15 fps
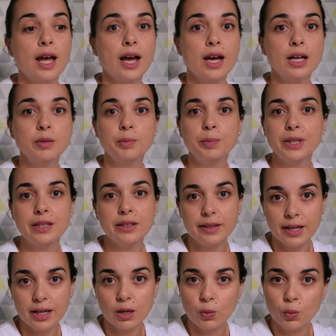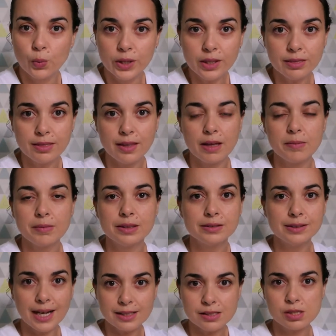and be there with them,
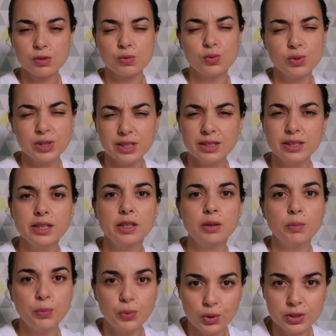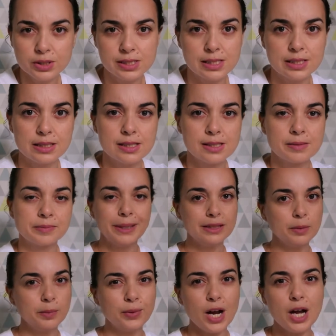and that's really important.
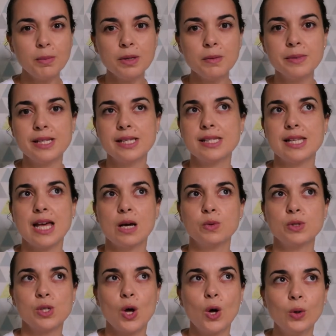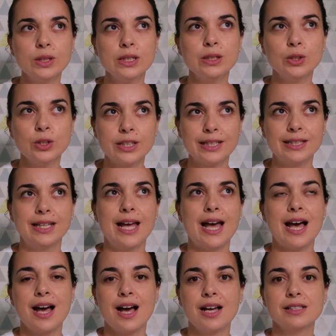But the problem is I was only looking
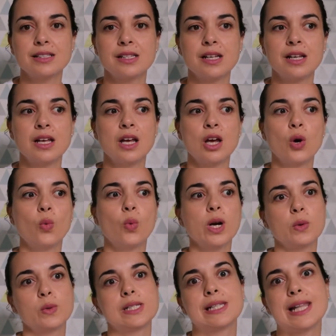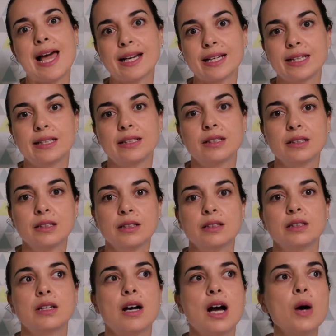at what I was lacking.
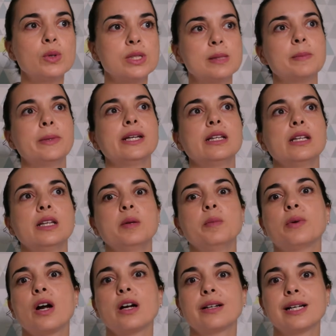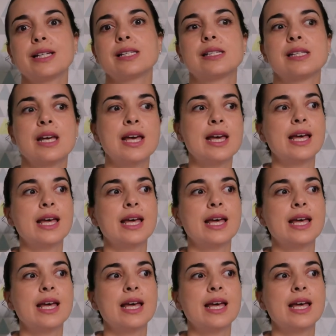You know, I wasn't making any progress